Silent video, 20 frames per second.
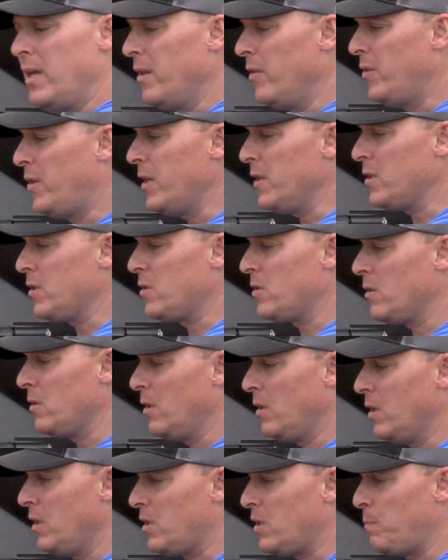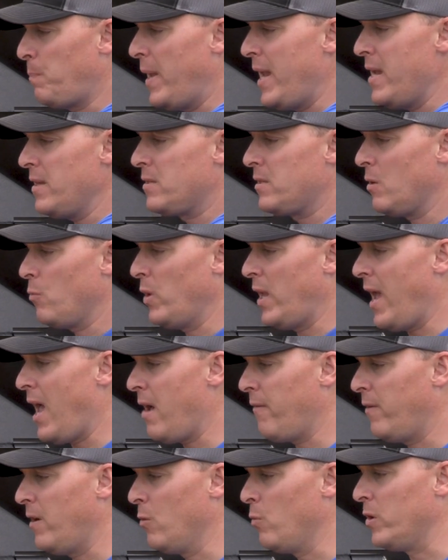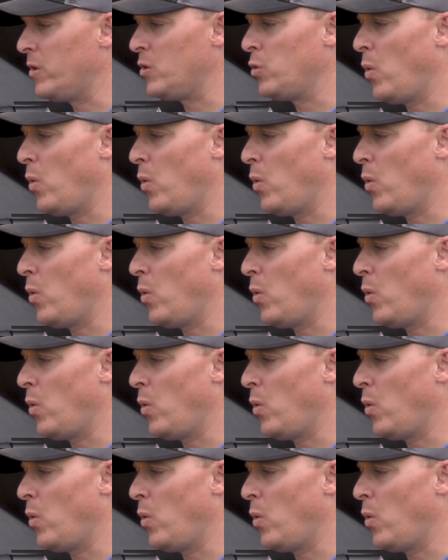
This space that we have here with